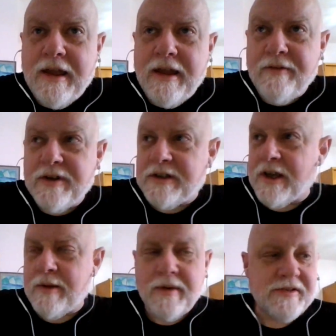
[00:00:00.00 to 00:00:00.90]
every
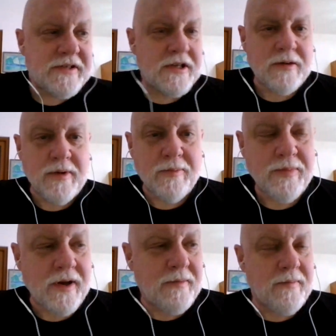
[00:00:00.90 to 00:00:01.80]
time I see it come up,
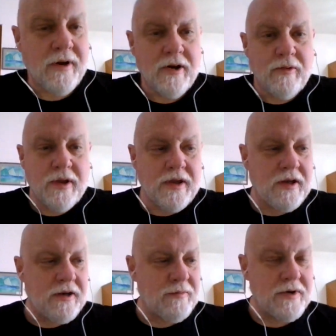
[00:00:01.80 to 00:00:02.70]
I'm hungry and
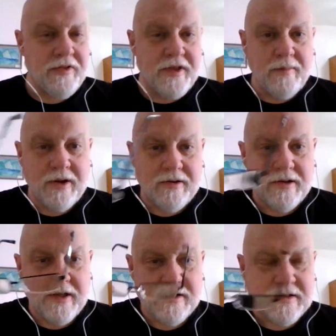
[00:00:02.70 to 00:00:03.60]
I don't want to think about
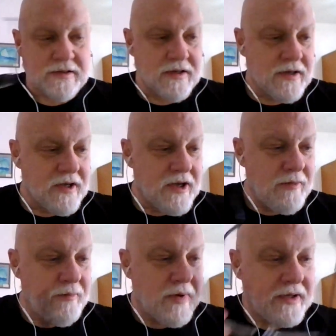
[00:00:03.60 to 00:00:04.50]
cookies.
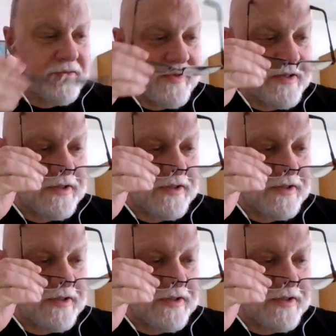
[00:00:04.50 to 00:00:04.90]
But this